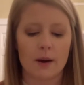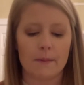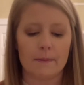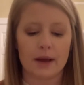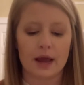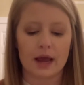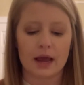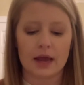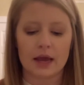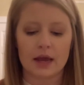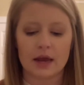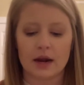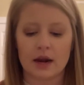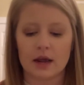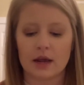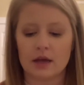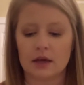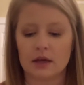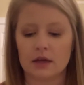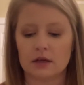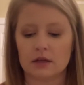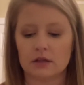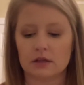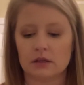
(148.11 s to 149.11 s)
It
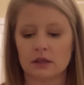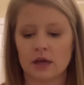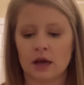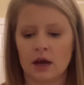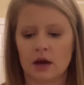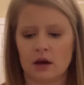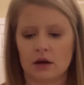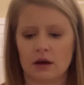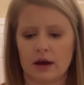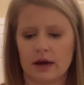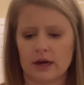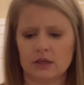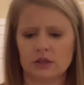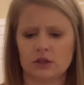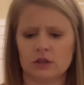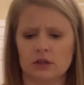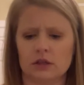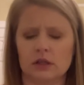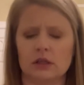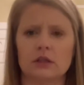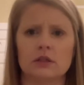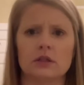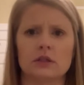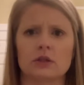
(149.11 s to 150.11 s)
is,
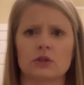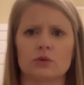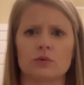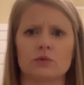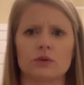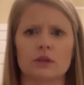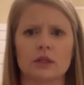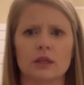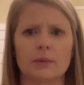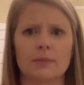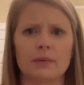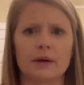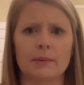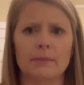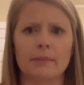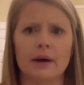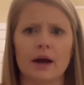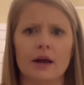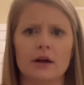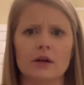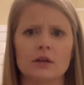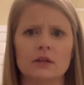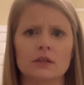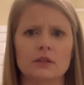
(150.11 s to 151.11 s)
actually, this is a really big
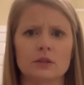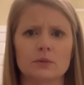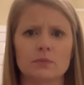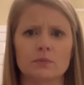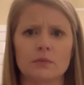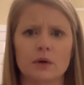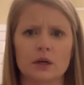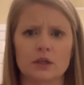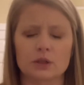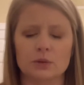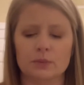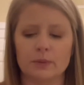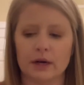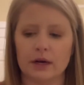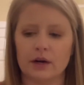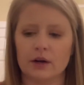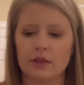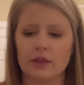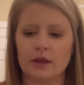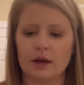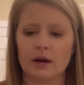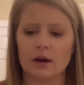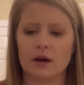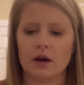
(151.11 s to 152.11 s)
bottle. It's much bigger
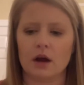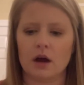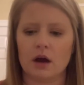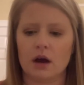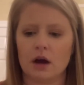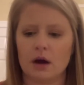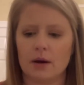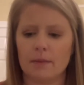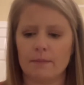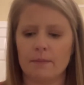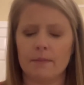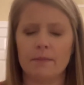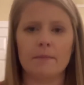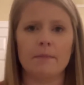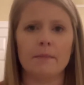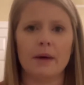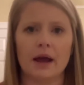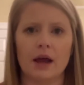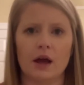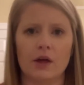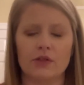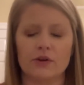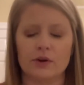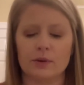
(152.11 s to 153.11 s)
than my
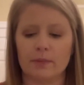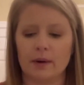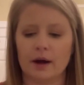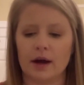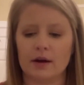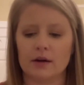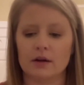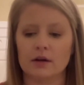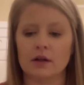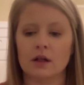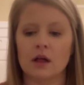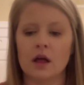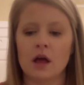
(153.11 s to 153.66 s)
other bottle.